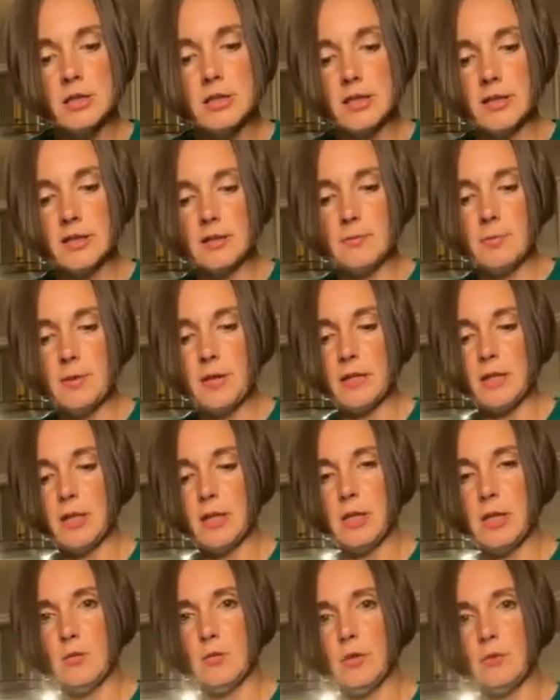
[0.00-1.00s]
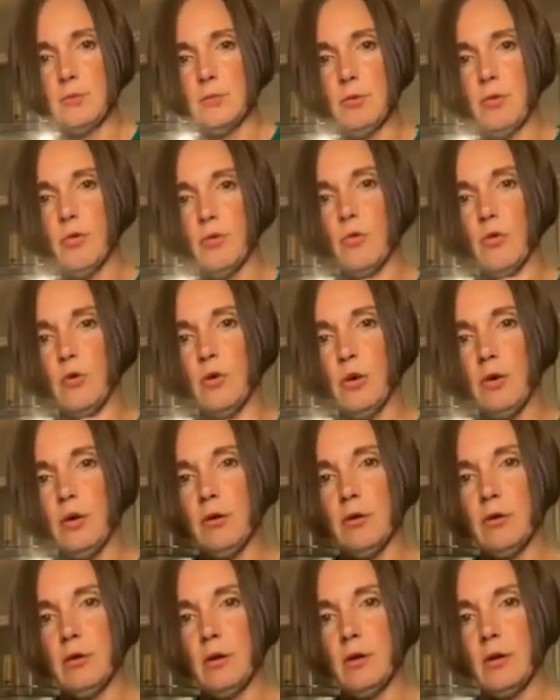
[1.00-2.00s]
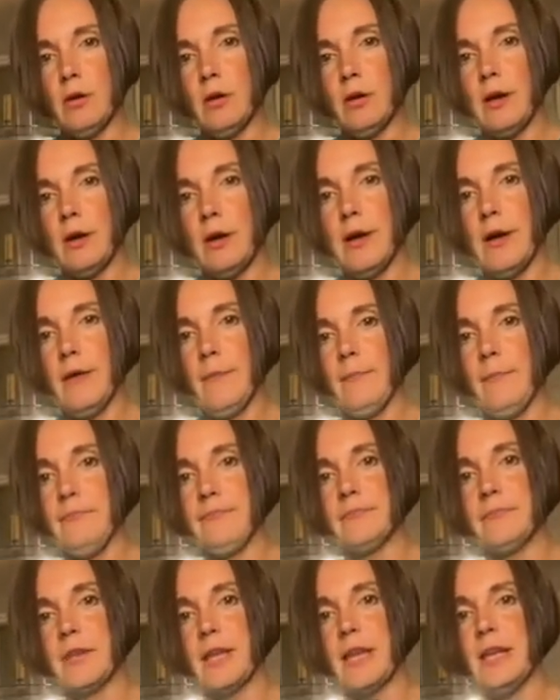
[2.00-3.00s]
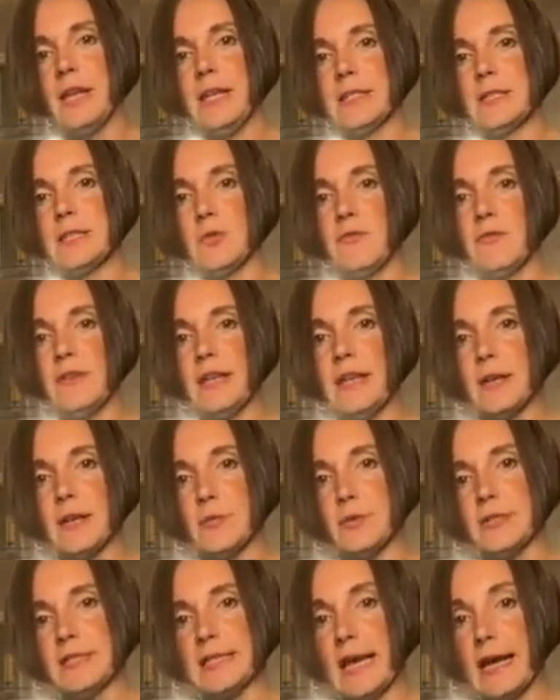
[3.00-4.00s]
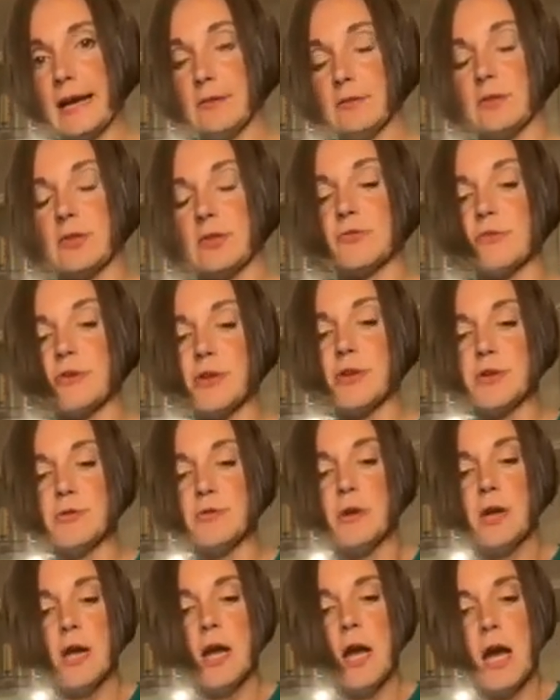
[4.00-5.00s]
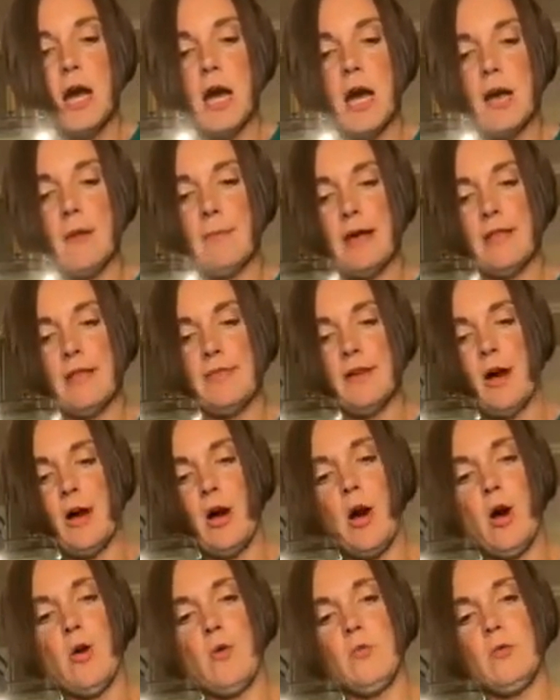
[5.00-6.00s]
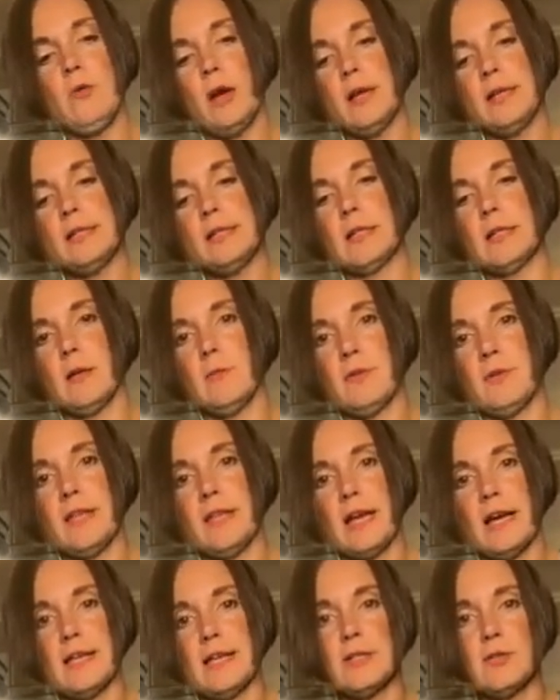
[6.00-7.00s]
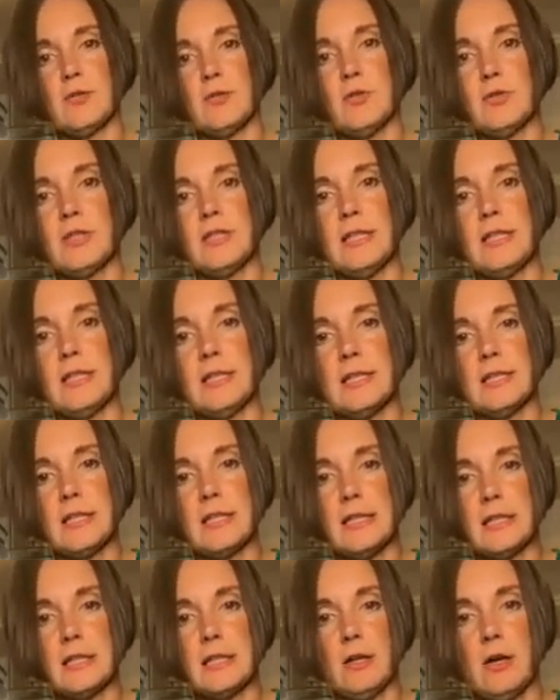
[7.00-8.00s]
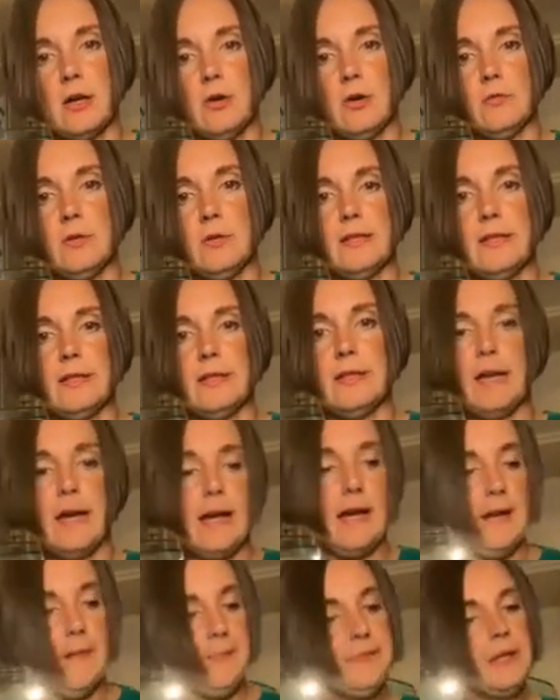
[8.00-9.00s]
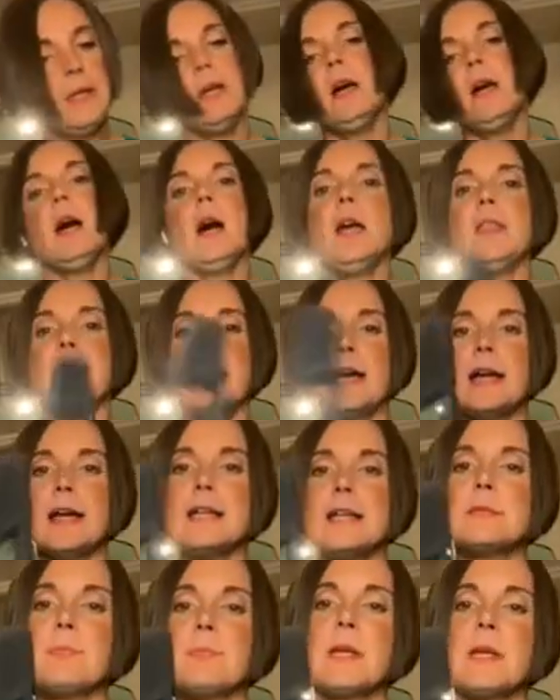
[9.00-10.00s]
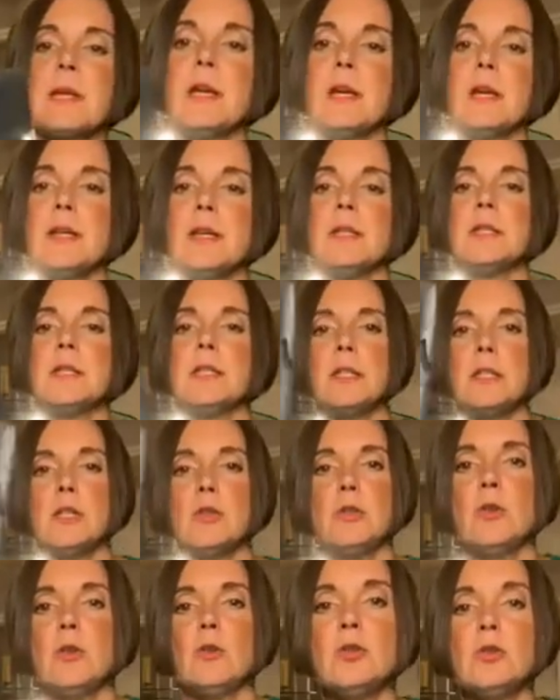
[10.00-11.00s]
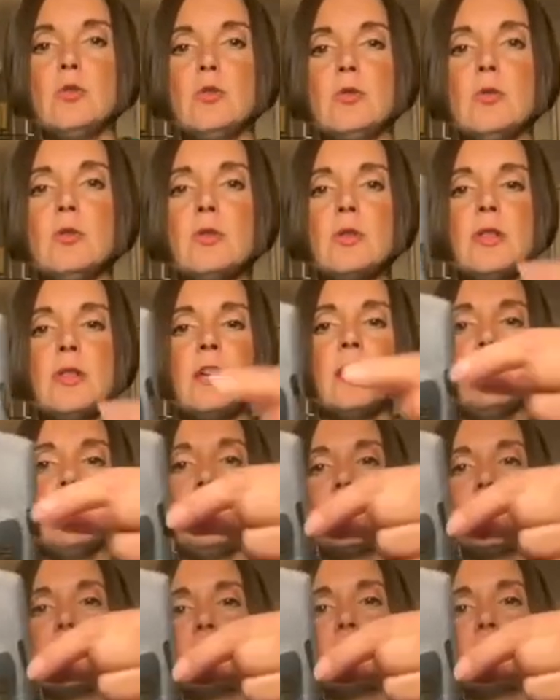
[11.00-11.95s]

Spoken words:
so the bit that you would pour any sort of liquids out through, and the hole lines up with the handle. You'll see there's a little hole in there, and that is because on your Thermomix